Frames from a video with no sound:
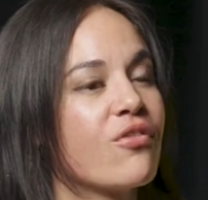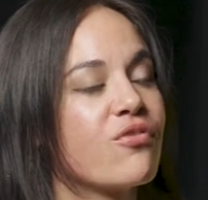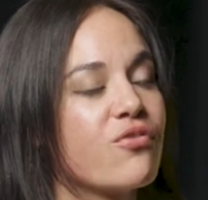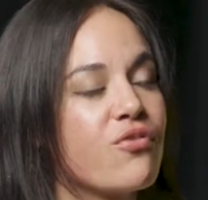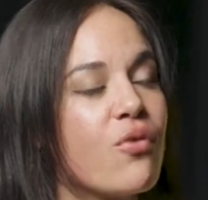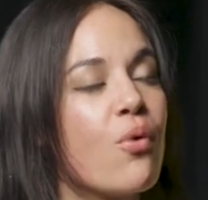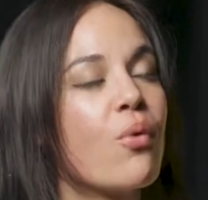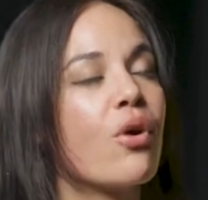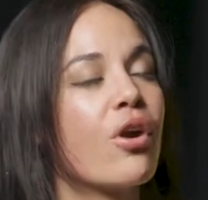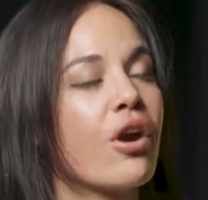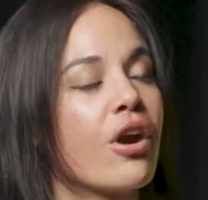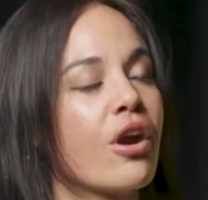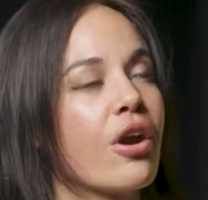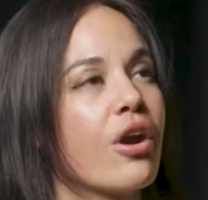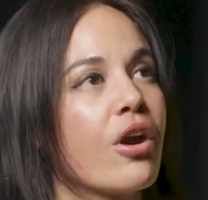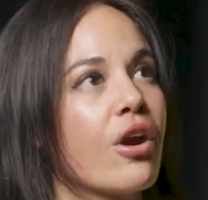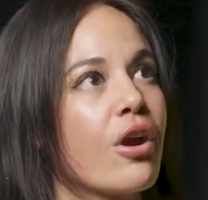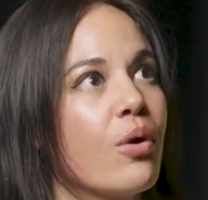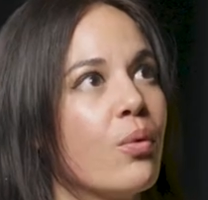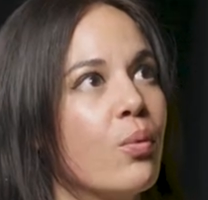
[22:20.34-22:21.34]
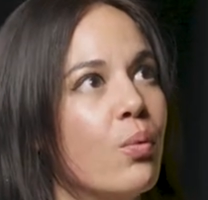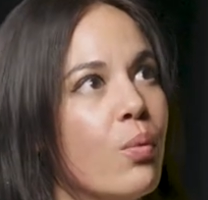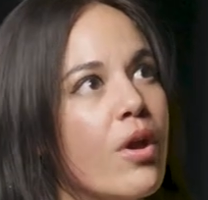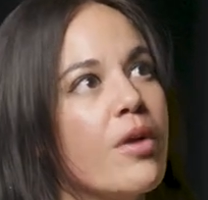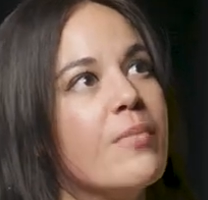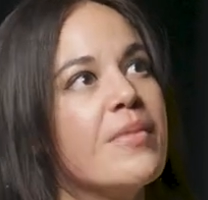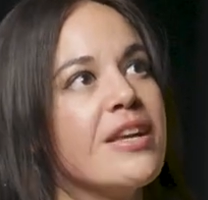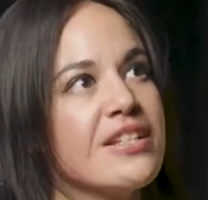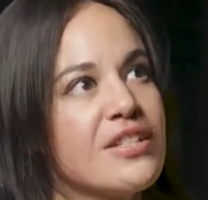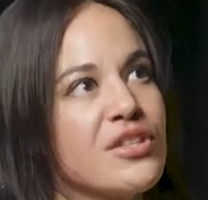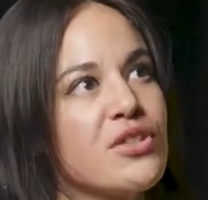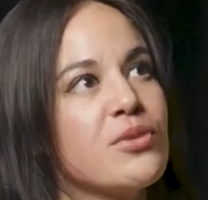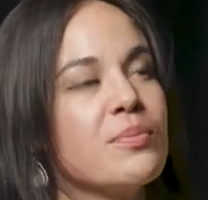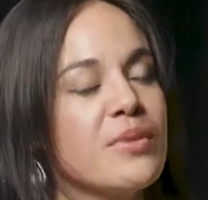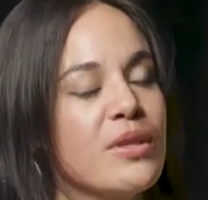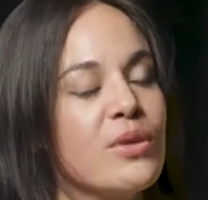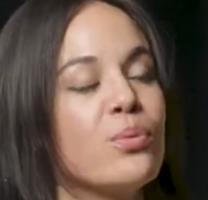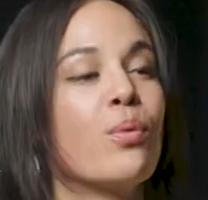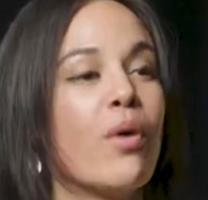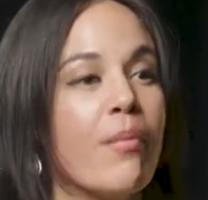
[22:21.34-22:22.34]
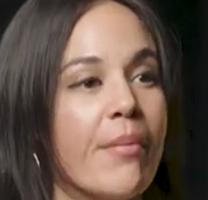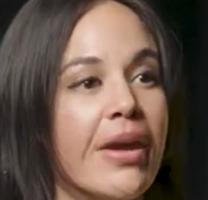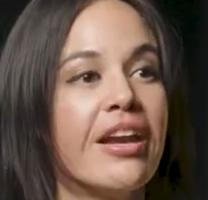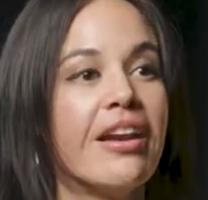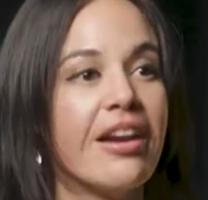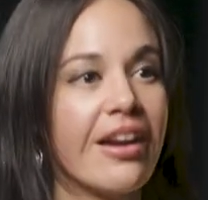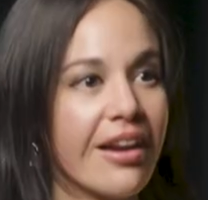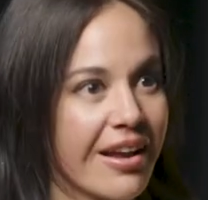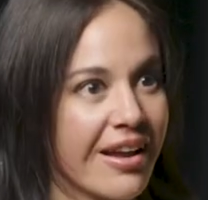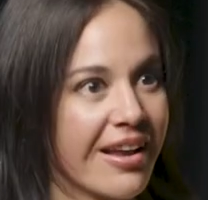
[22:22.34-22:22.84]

for women to be women,